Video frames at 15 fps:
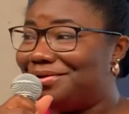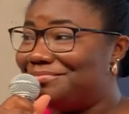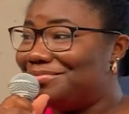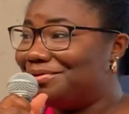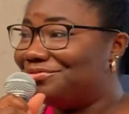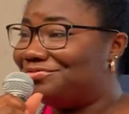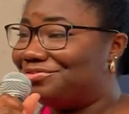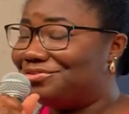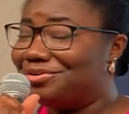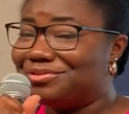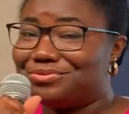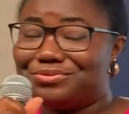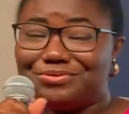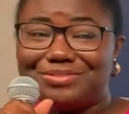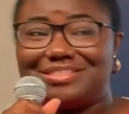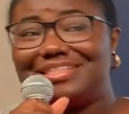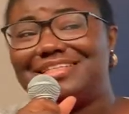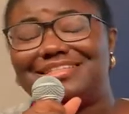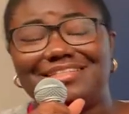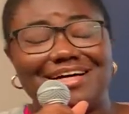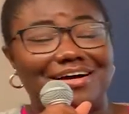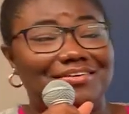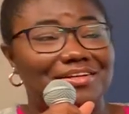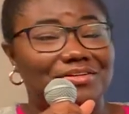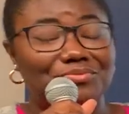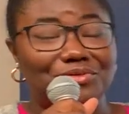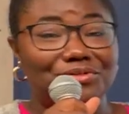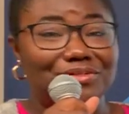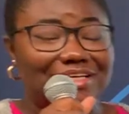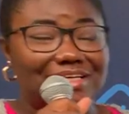a meal for us. We would sit down and
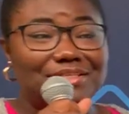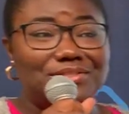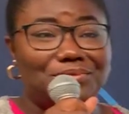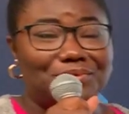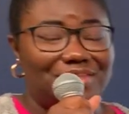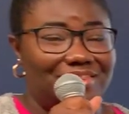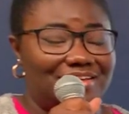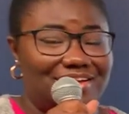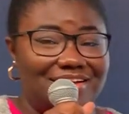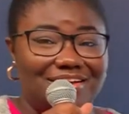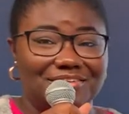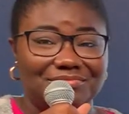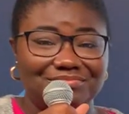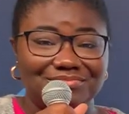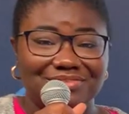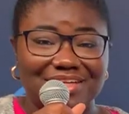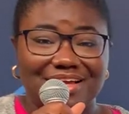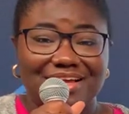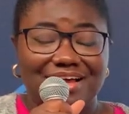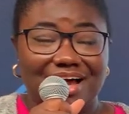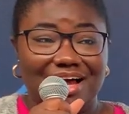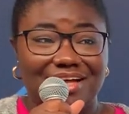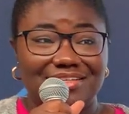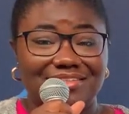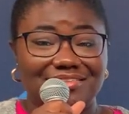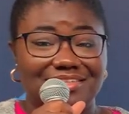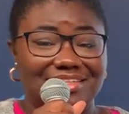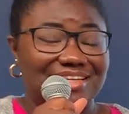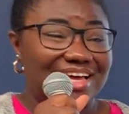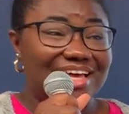we would eat with her.
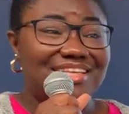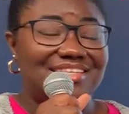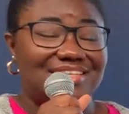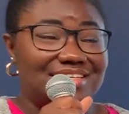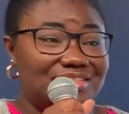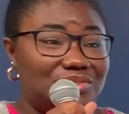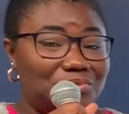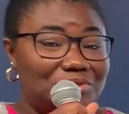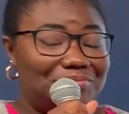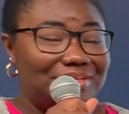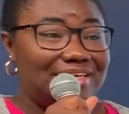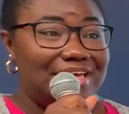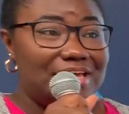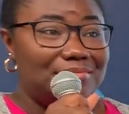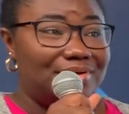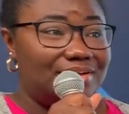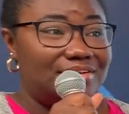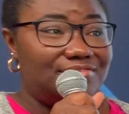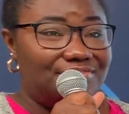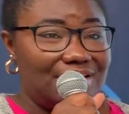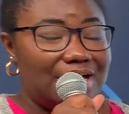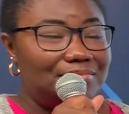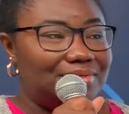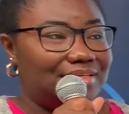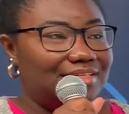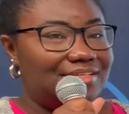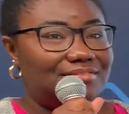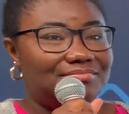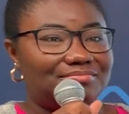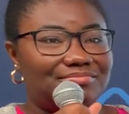And in essence, we became her
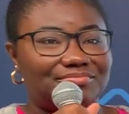family.